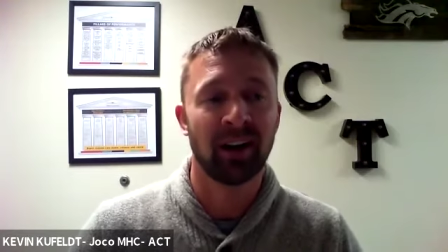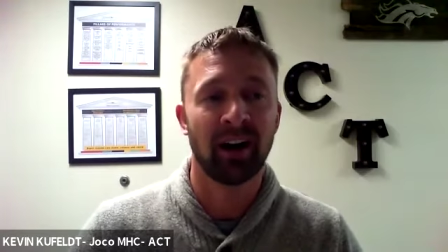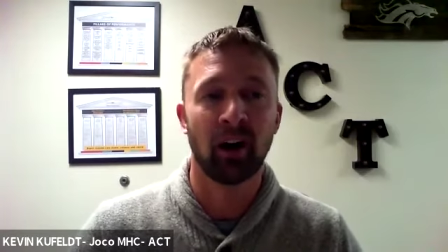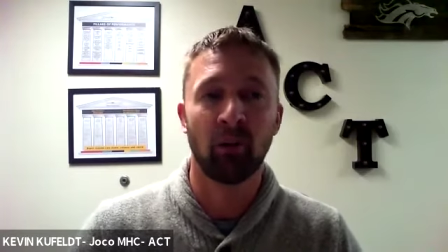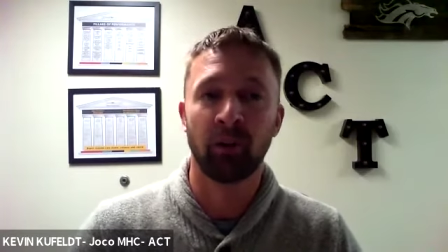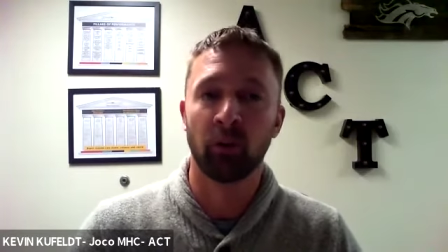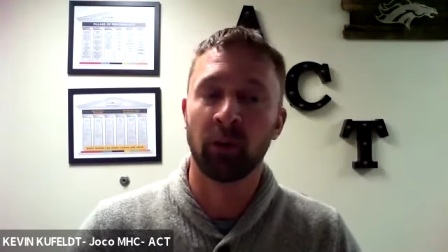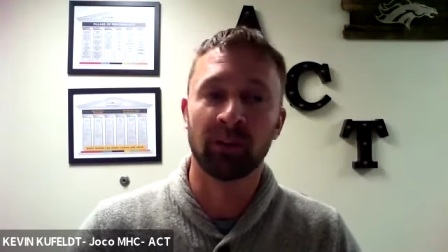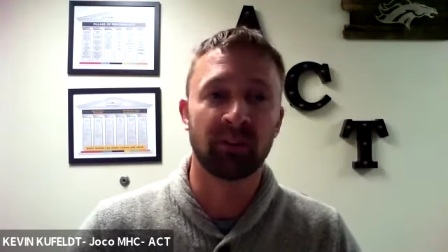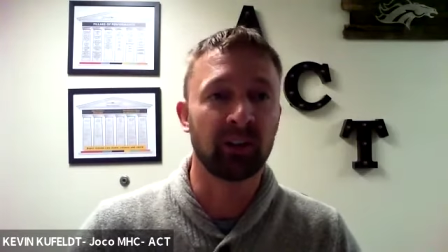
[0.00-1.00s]
Uh, they're
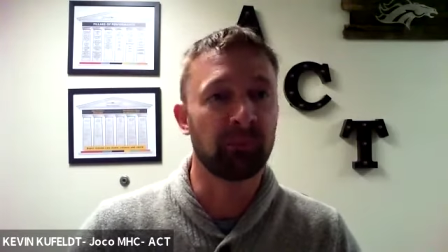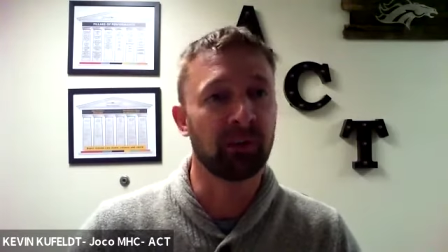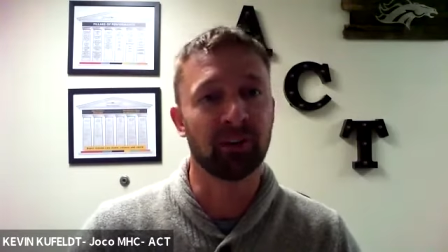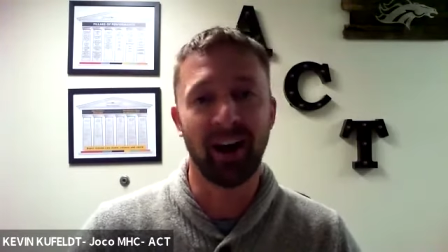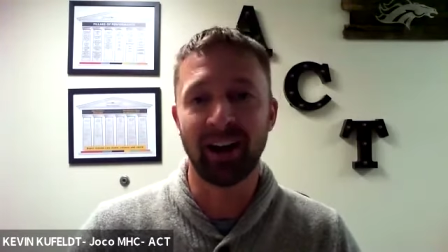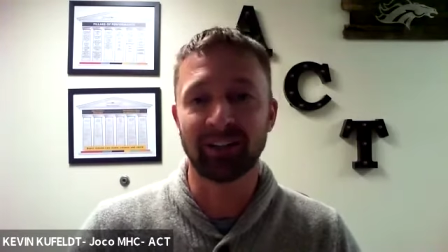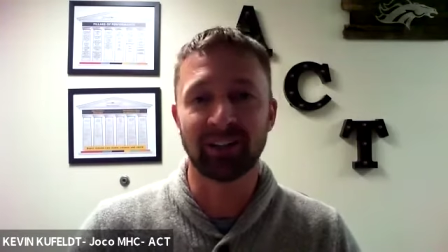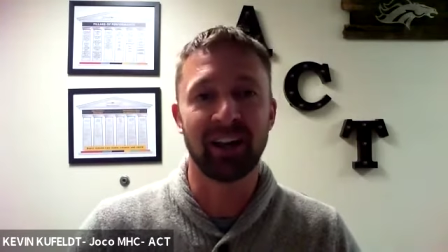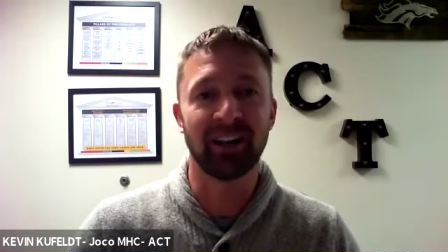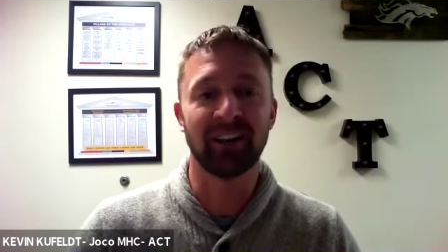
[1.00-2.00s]
real sleepy, they're
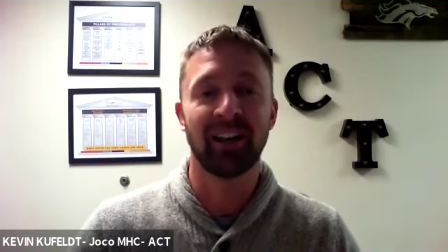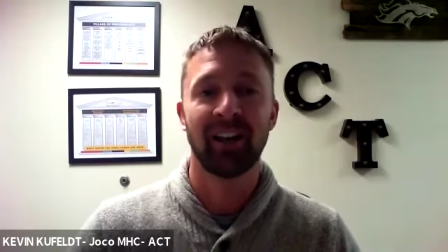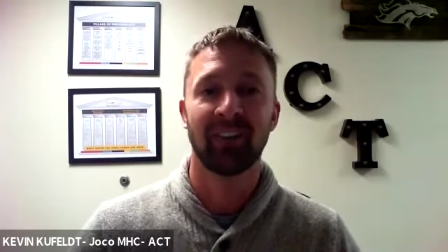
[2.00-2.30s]
agitated,